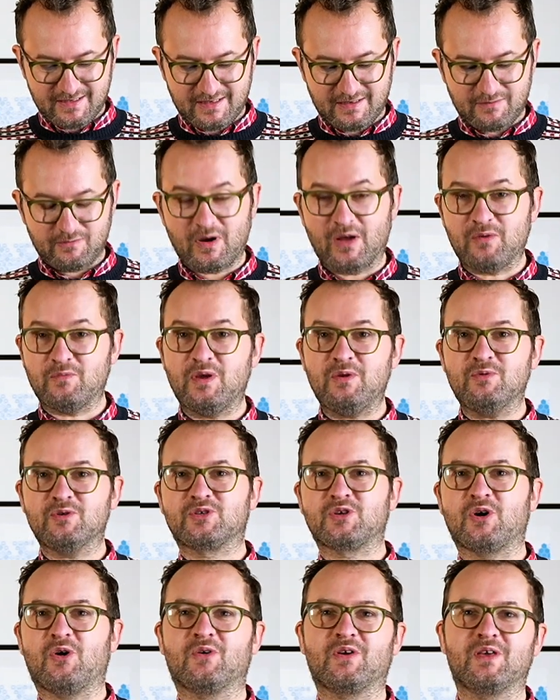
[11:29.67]
When we were
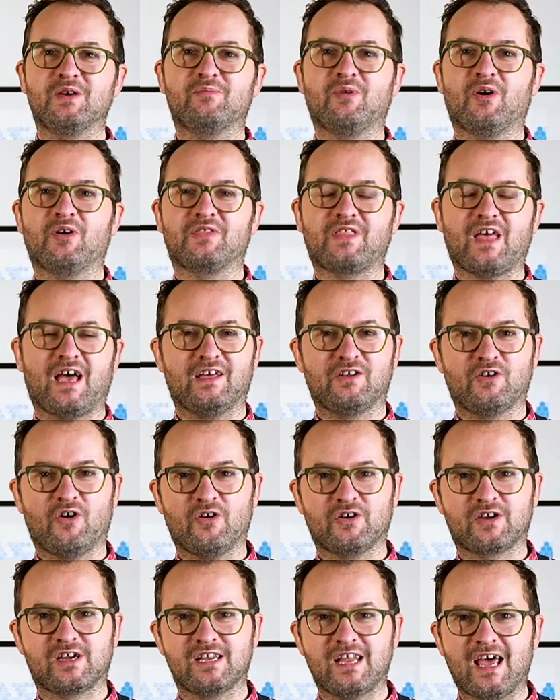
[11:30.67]
talking about that in our
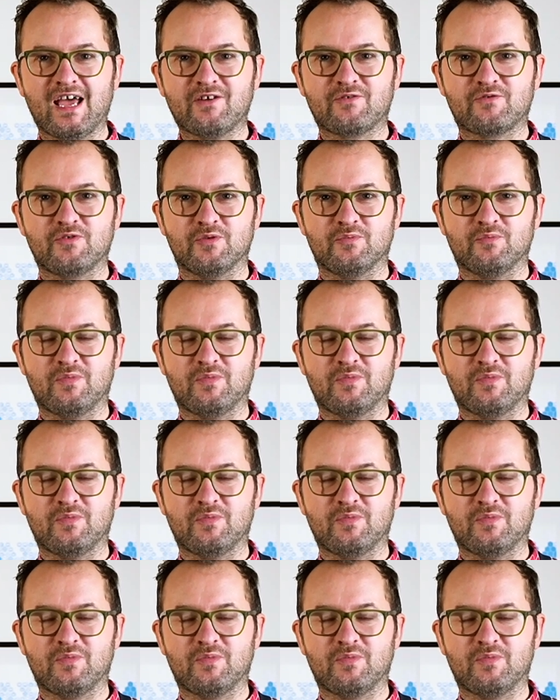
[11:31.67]
Connect group,